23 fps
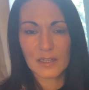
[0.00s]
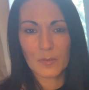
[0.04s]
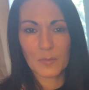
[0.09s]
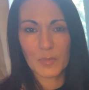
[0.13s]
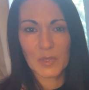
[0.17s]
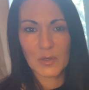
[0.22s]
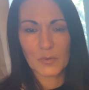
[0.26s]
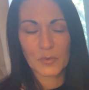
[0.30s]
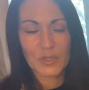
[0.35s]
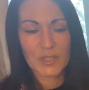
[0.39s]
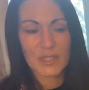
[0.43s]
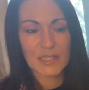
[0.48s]
to
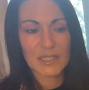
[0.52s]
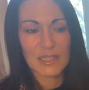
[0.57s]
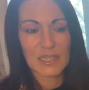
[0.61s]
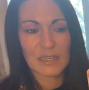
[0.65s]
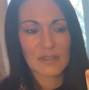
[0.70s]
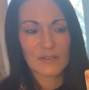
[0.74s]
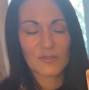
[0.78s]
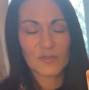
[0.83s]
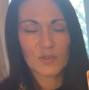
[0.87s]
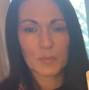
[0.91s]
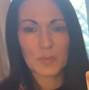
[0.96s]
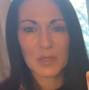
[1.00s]
be
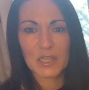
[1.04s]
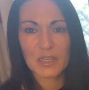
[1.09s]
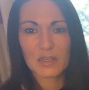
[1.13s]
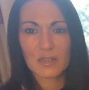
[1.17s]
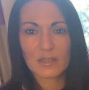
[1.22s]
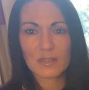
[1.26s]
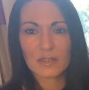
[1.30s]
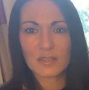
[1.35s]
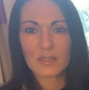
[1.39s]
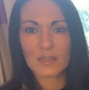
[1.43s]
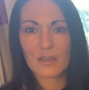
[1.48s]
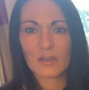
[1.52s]
received
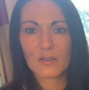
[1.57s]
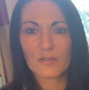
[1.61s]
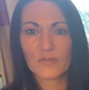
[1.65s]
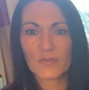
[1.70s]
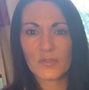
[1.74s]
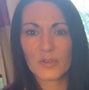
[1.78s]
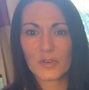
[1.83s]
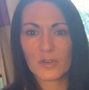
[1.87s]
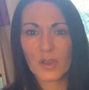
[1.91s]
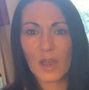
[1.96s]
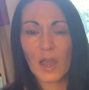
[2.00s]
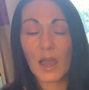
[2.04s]
because of
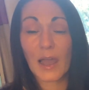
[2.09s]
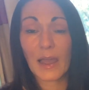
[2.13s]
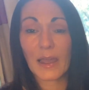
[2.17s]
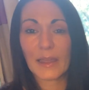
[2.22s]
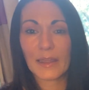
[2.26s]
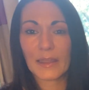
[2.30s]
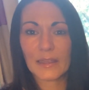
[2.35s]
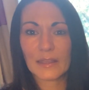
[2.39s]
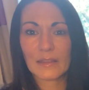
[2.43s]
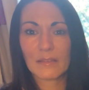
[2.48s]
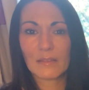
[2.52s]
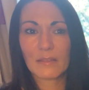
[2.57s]
the
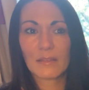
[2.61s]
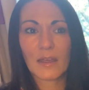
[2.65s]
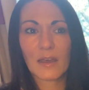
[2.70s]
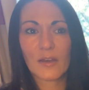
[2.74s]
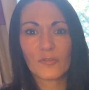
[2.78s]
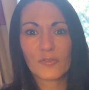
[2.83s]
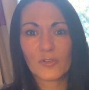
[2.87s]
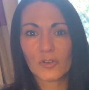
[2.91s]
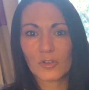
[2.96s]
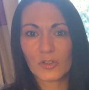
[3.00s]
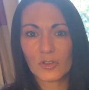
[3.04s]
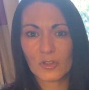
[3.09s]
high
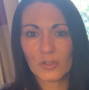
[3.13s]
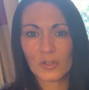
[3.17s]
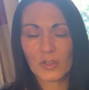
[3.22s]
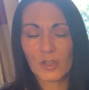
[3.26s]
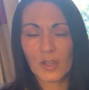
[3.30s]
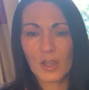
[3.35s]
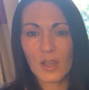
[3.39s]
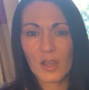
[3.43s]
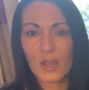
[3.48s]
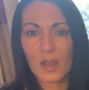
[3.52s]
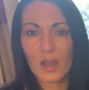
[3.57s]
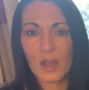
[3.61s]
level
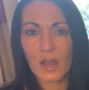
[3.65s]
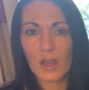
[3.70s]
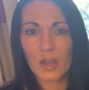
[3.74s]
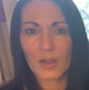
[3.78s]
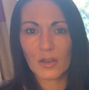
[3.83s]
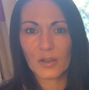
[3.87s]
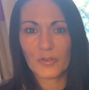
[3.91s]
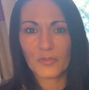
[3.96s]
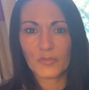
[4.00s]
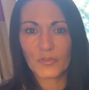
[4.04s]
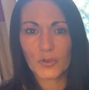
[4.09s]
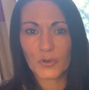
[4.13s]

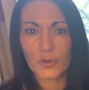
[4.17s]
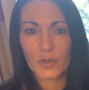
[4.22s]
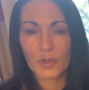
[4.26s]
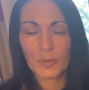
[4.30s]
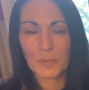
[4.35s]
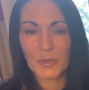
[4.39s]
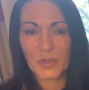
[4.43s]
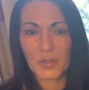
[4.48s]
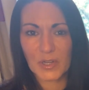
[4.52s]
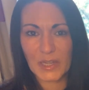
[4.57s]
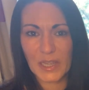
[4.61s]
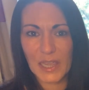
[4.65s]
of your
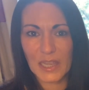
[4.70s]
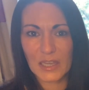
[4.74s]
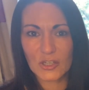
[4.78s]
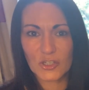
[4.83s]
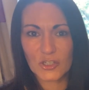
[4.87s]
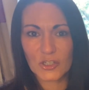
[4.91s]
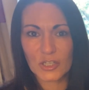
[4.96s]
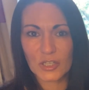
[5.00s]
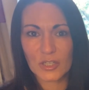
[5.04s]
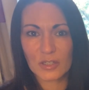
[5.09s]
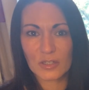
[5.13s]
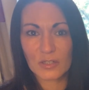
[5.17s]

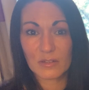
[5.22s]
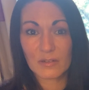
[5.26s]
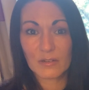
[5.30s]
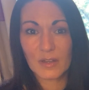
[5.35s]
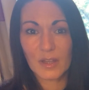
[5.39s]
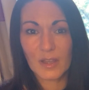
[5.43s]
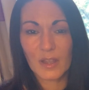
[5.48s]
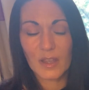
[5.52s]
communication.